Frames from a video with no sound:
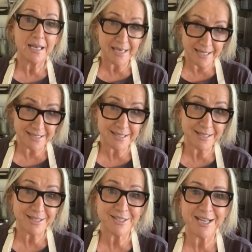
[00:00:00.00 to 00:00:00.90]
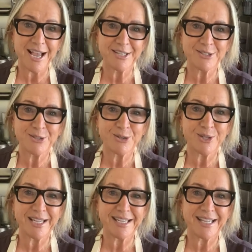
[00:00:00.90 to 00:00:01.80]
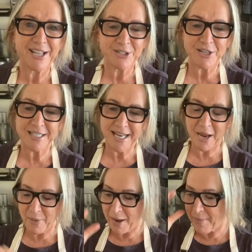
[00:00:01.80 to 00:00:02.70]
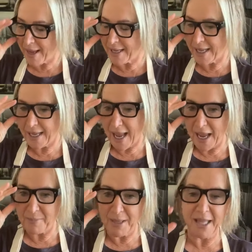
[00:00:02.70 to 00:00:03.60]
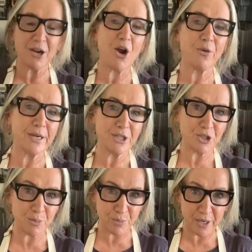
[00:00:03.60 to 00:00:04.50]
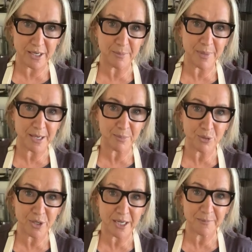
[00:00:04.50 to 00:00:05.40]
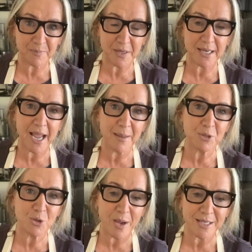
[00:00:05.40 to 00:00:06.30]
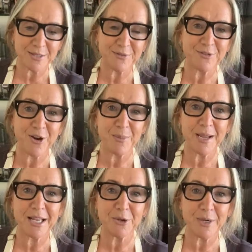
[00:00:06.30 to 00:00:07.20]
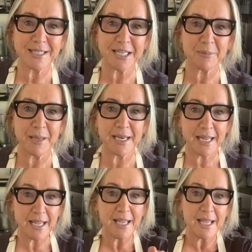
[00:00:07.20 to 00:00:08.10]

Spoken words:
Let's start cooking. So today we are making a blood orange bread and butter pudding. It came to us from Hilary Dickman.